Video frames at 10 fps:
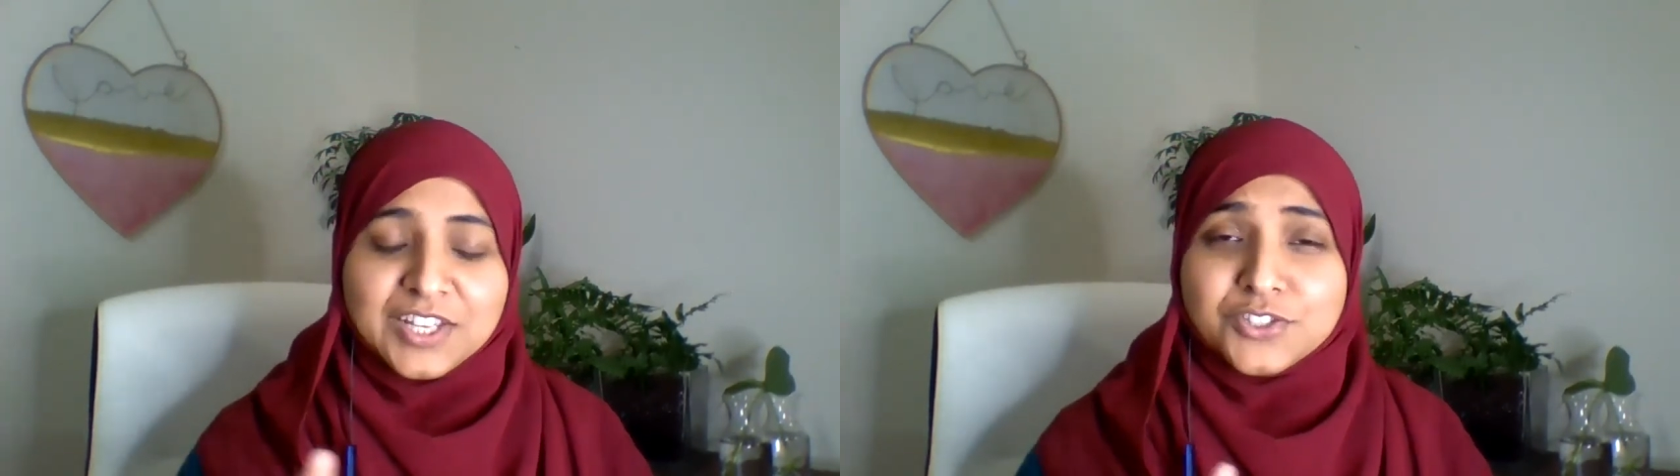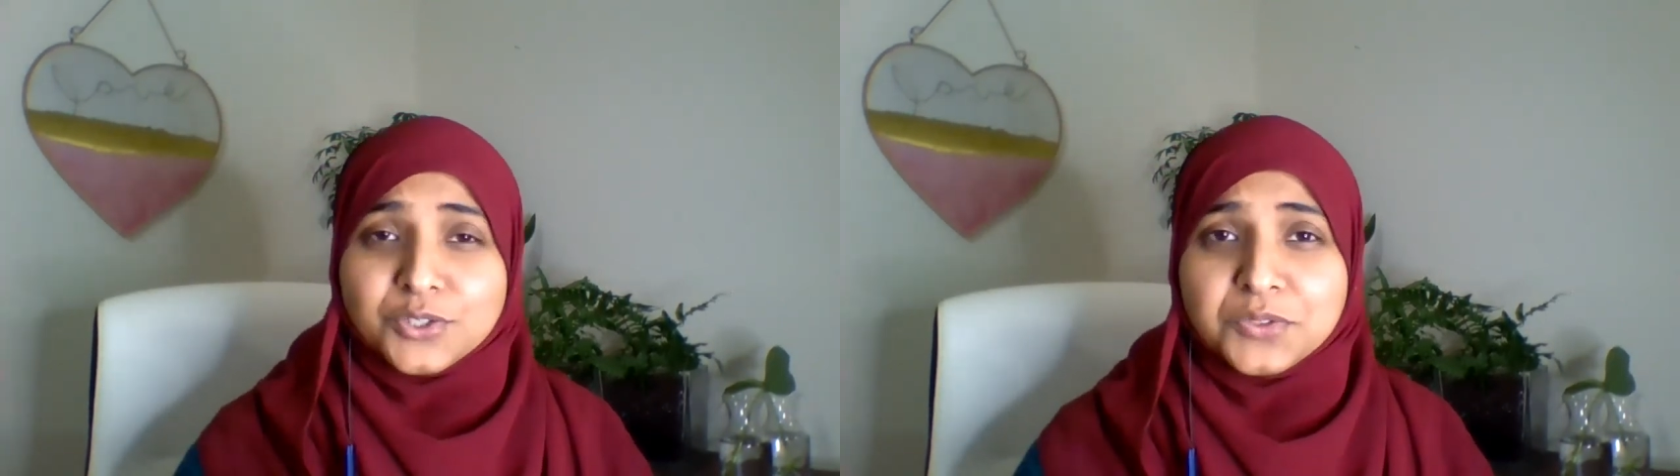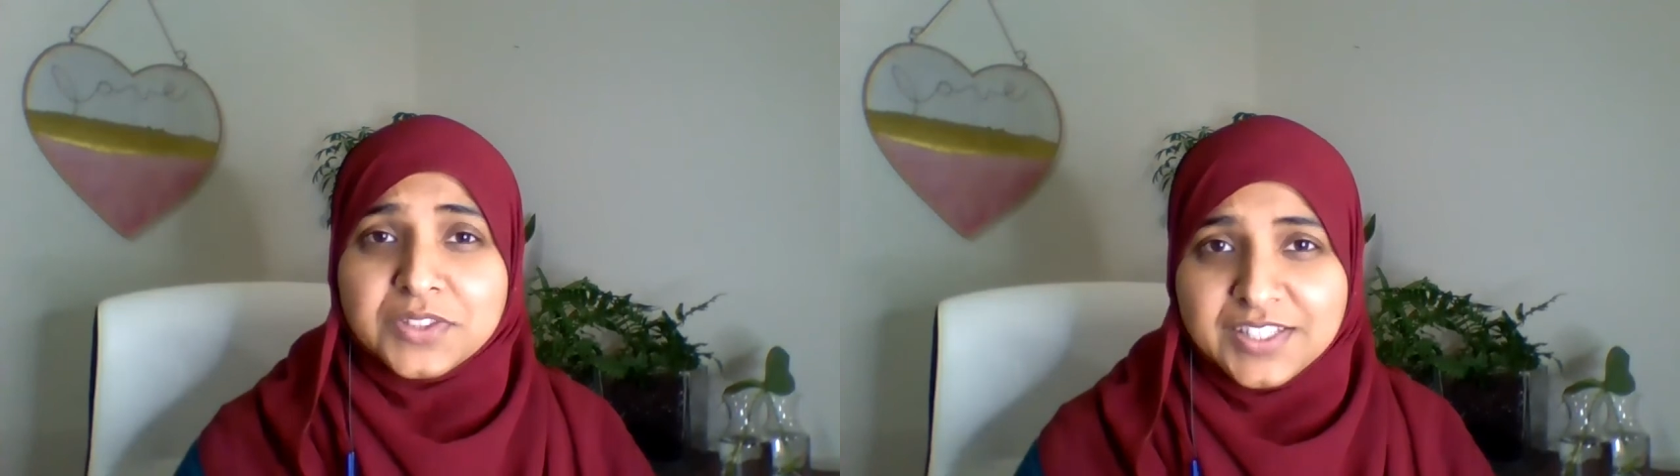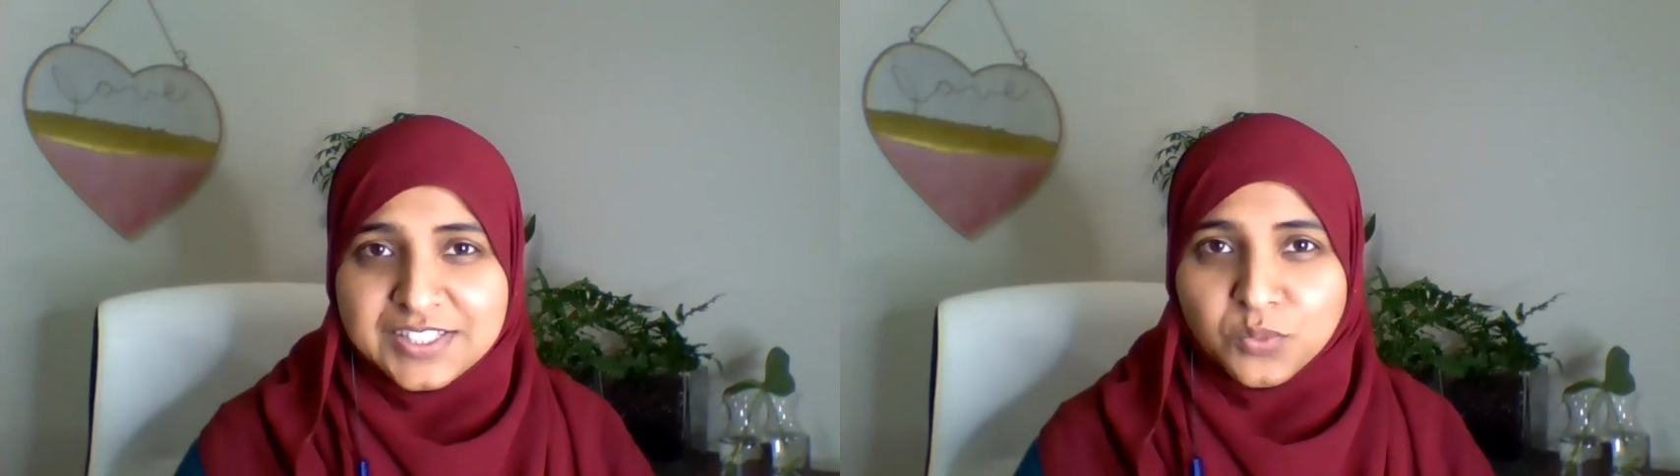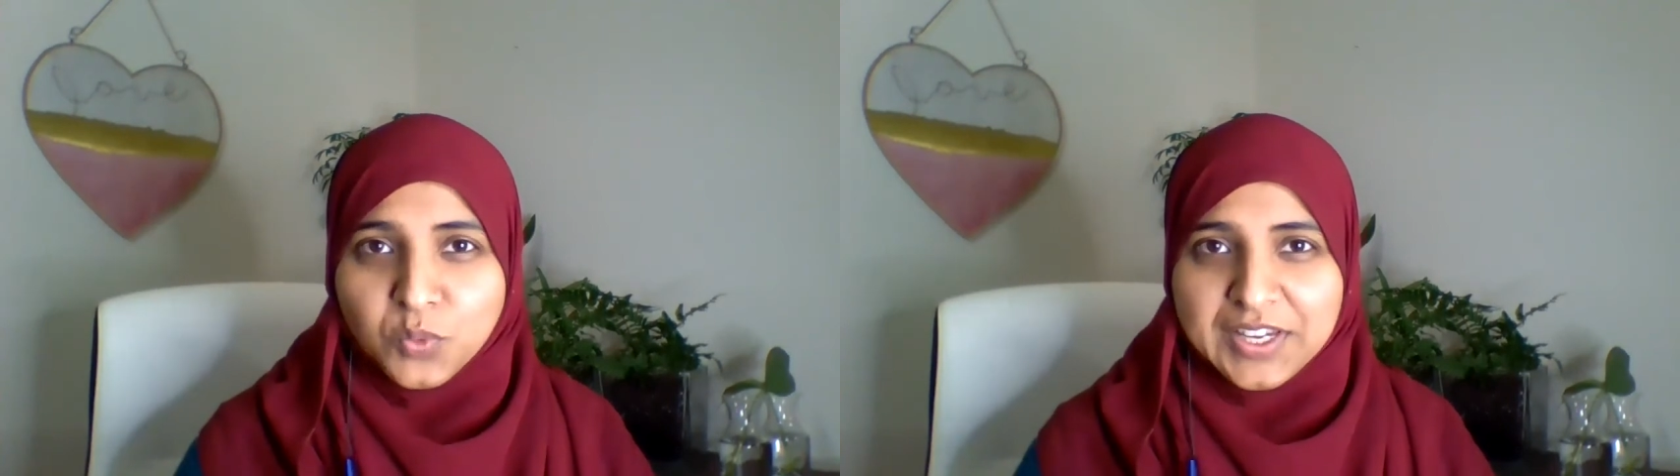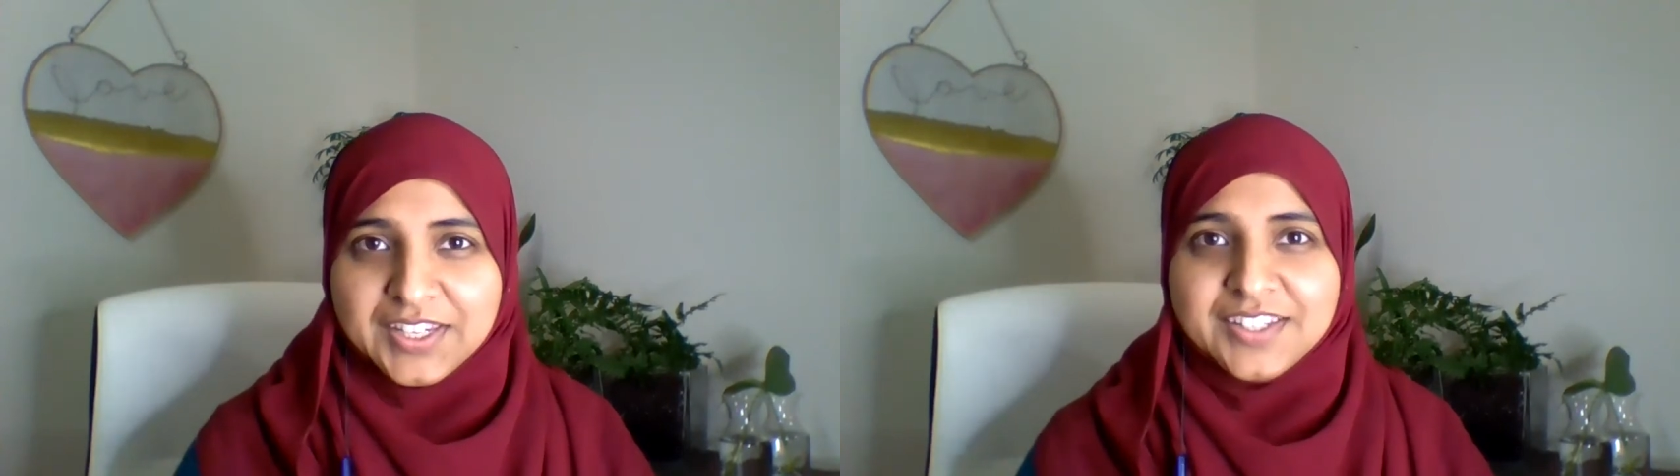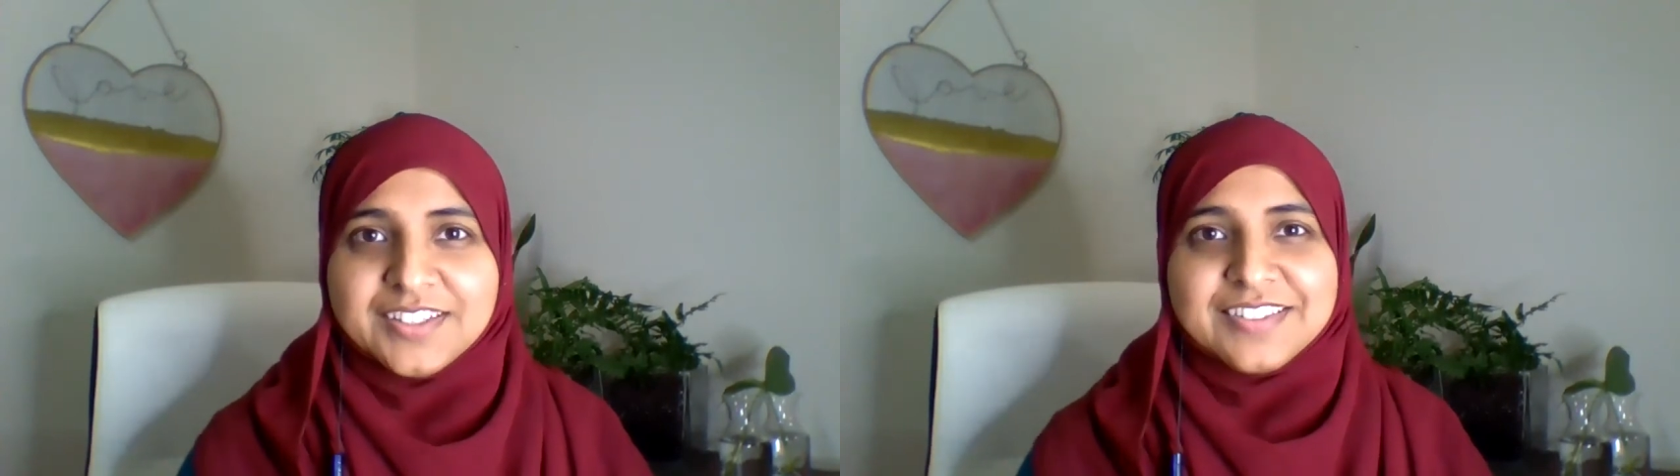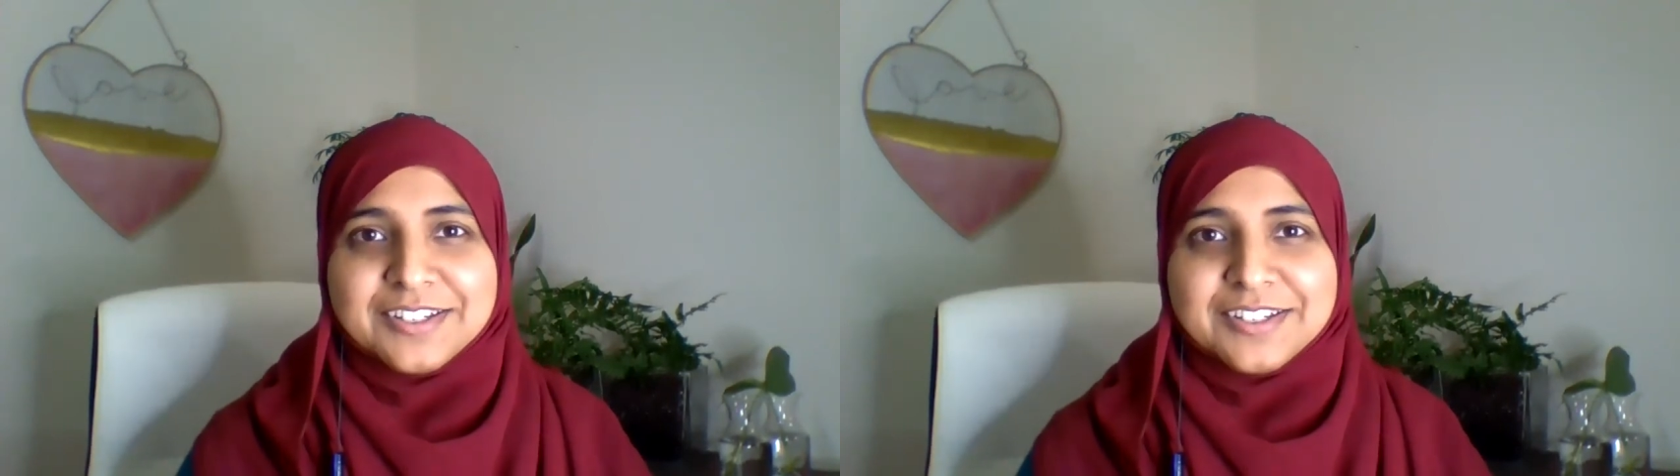So this way,